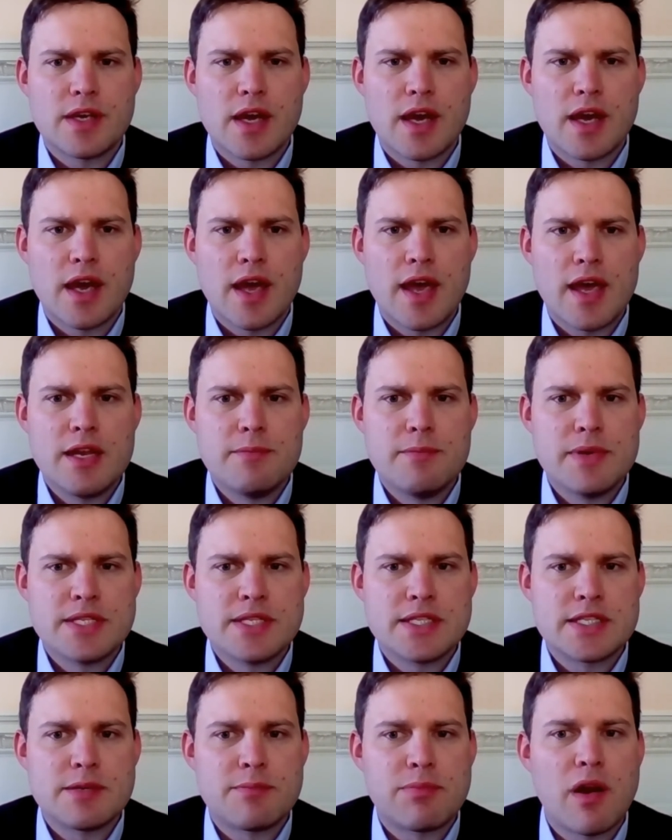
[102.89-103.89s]
any
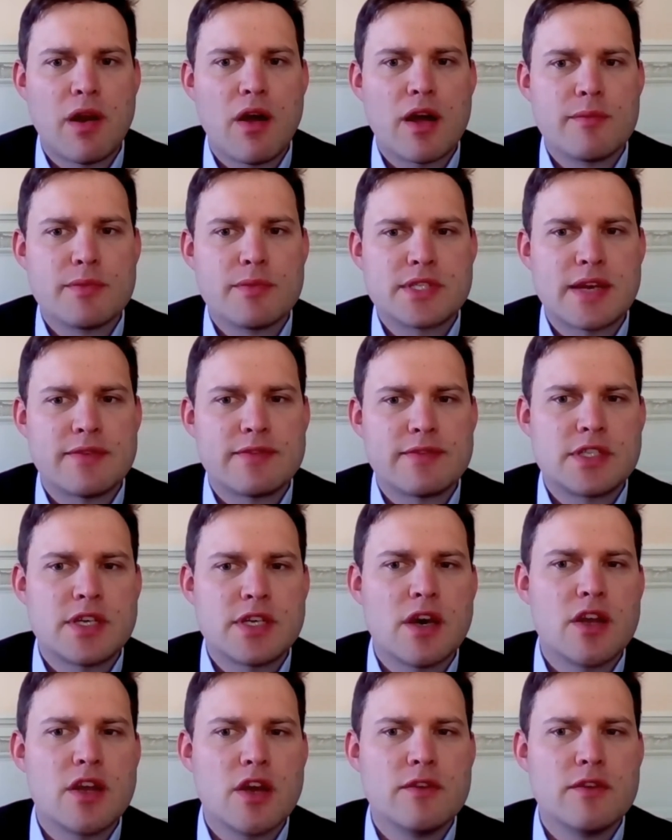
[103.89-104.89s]
business applying must have a
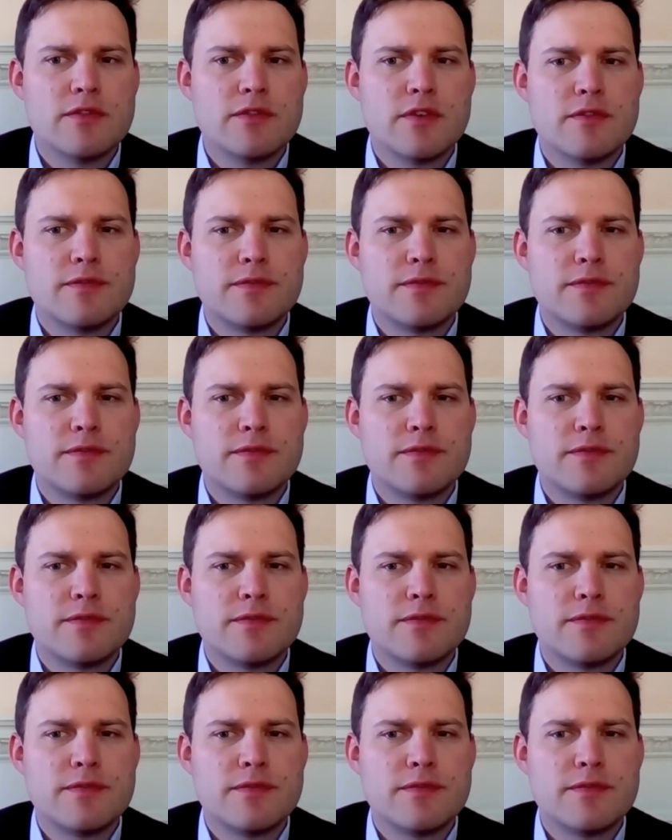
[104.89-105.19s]
turnover